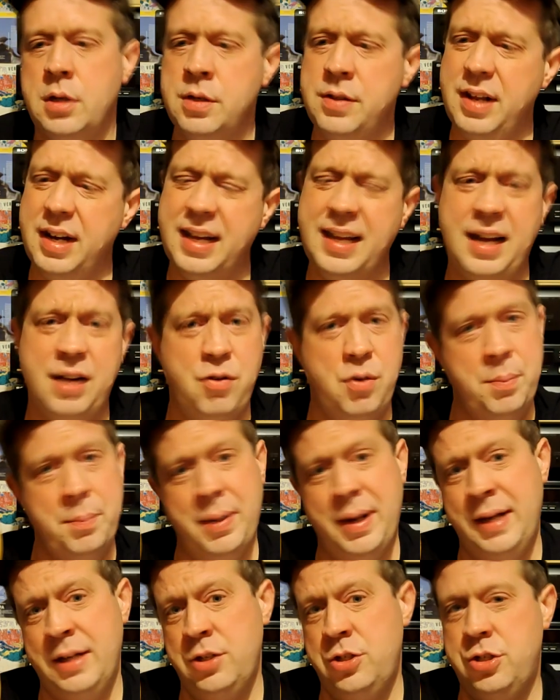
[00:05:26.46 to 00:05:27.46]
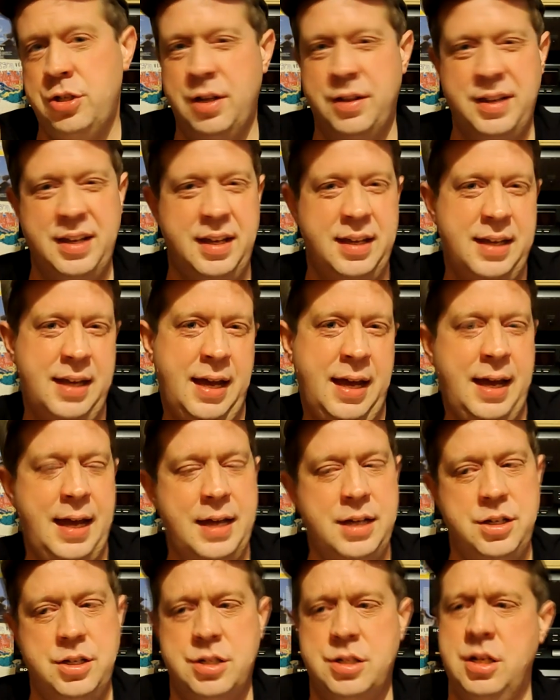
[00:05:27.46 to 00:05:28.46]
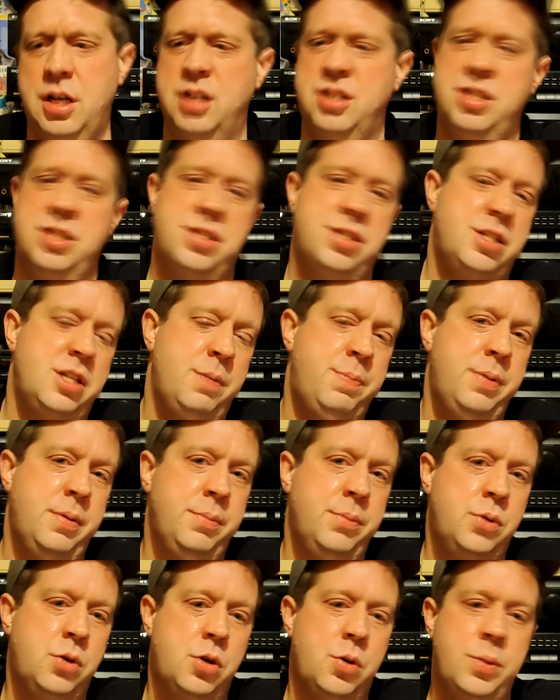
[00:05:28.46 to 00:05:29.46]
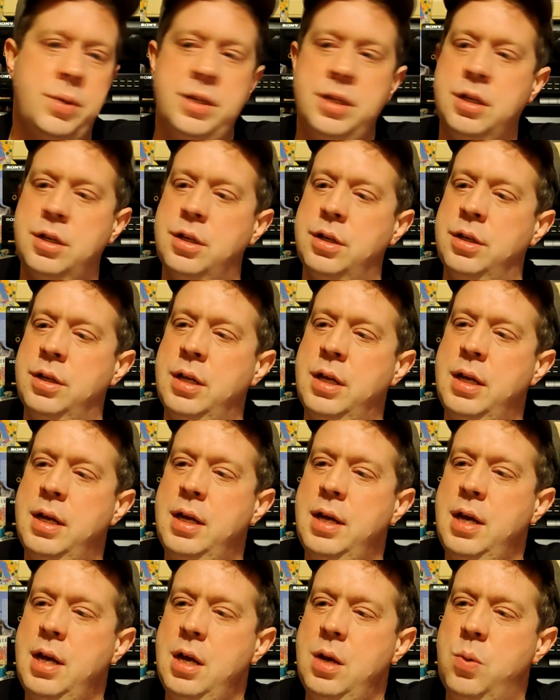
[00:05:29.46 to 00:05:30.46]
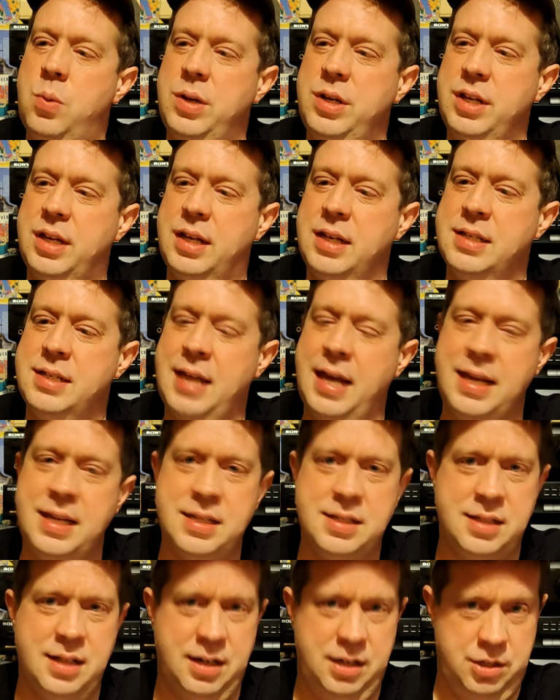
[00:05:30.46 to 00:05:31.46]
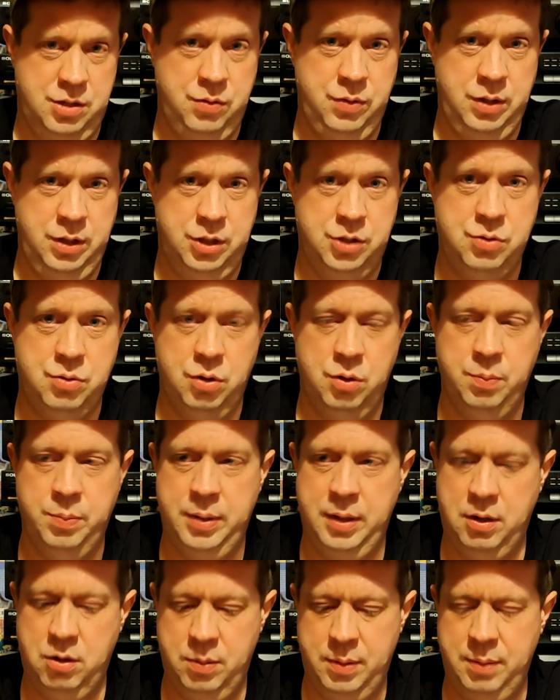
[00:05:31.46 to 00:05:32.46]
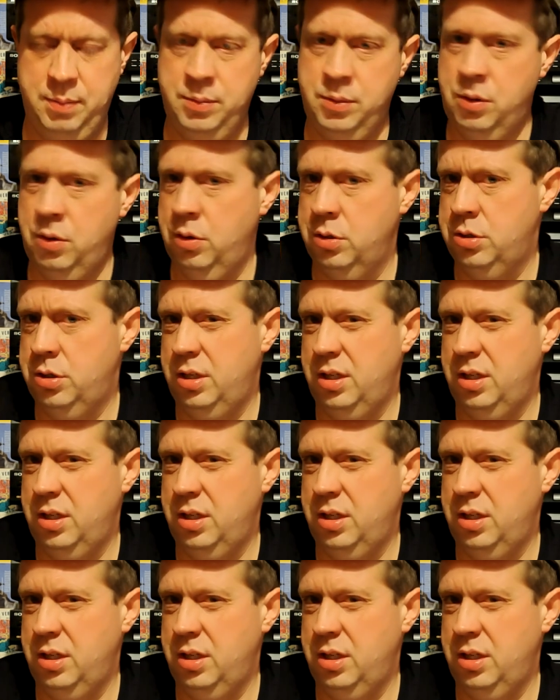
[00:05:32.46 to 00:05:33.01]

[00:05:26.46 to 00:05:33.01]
And then it kind of reminds you, I think in your head, you start to sip it more when you can taste that it's a really strong beer a bit more.